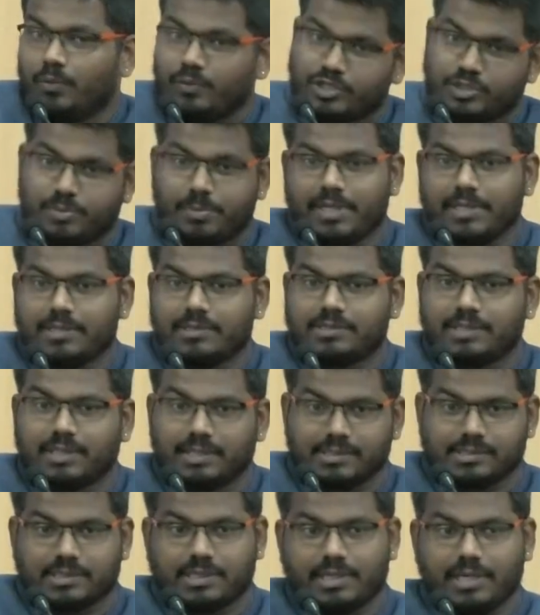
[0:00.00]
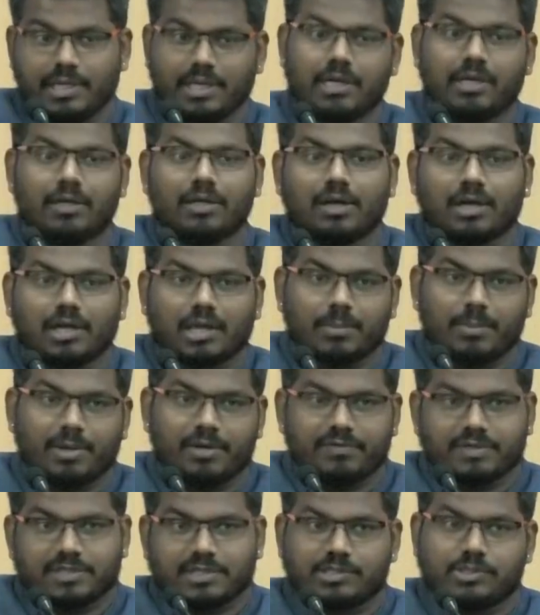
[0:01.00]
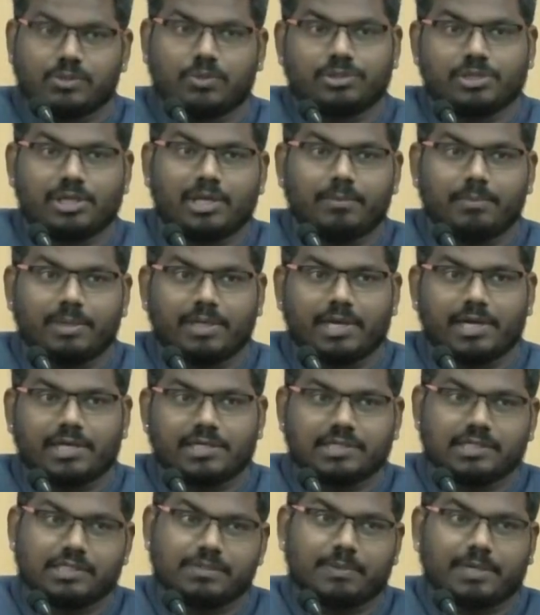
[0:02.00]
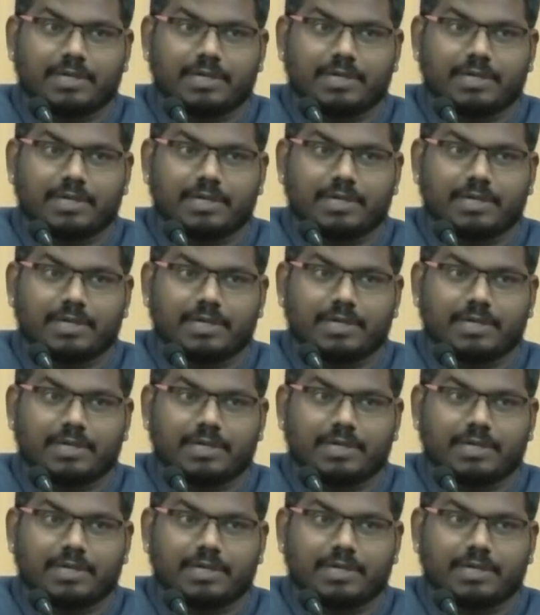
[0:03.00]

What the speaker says: Which means it is a legal document which has social implications,